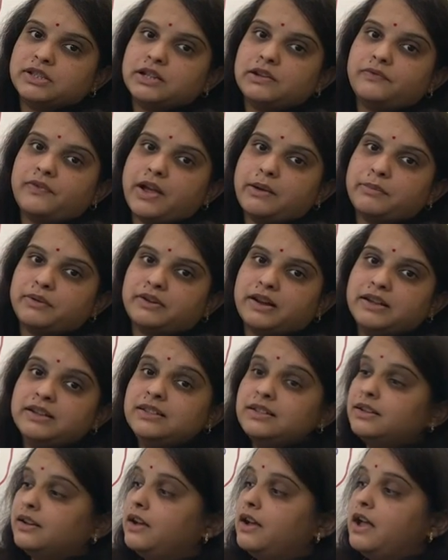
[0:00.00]
muscle fiber
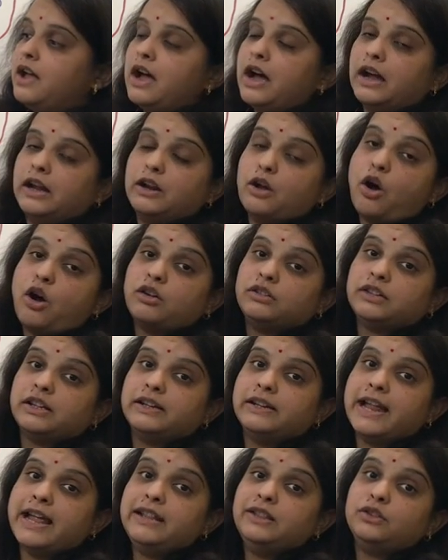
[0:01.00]
runs along
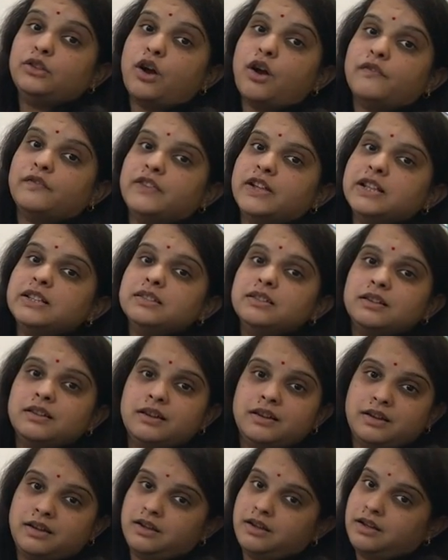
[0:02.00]
the length of this
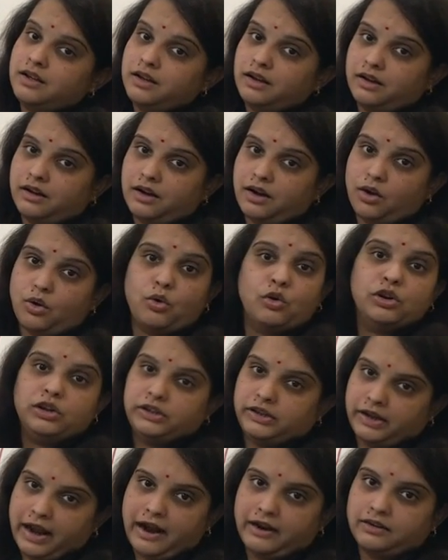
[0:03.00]

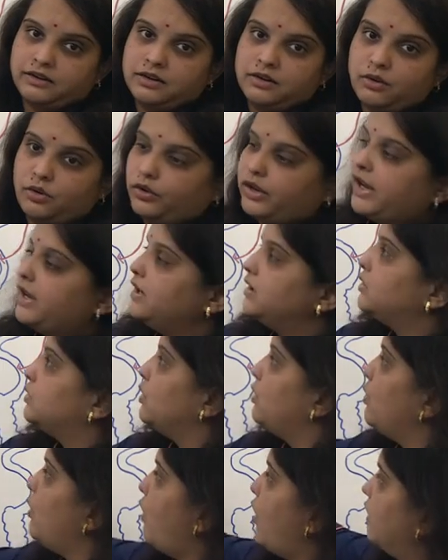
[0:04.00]
whole tract. Okay,
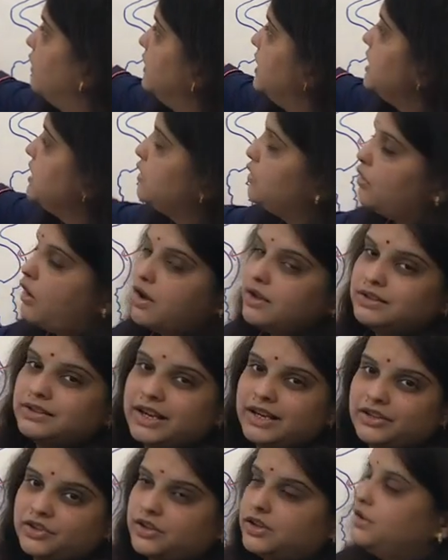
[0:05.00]
so on this cross
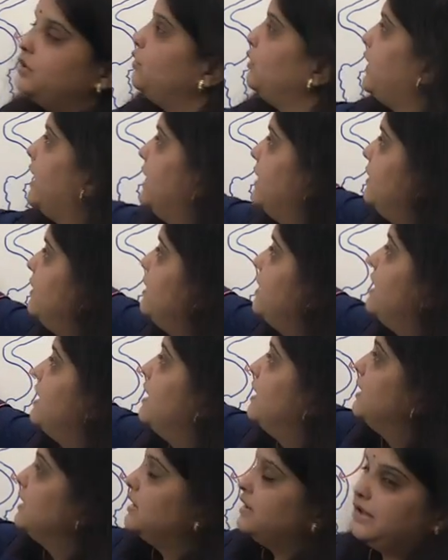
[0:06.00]
section you can
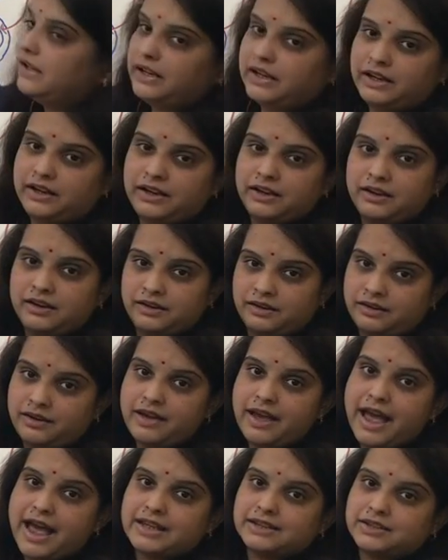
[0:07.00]
see
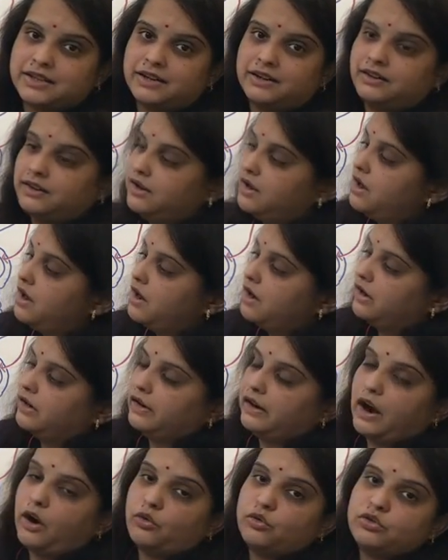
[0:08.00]
as
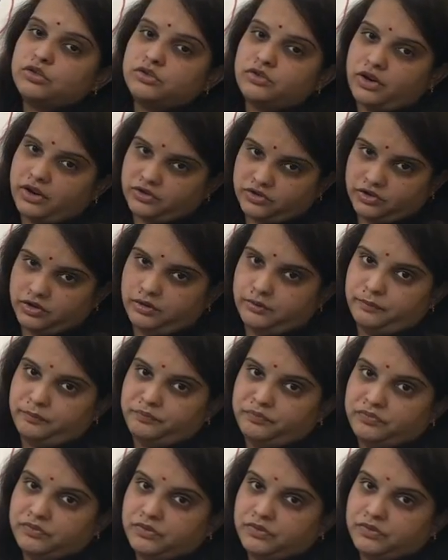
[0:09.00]
a round structure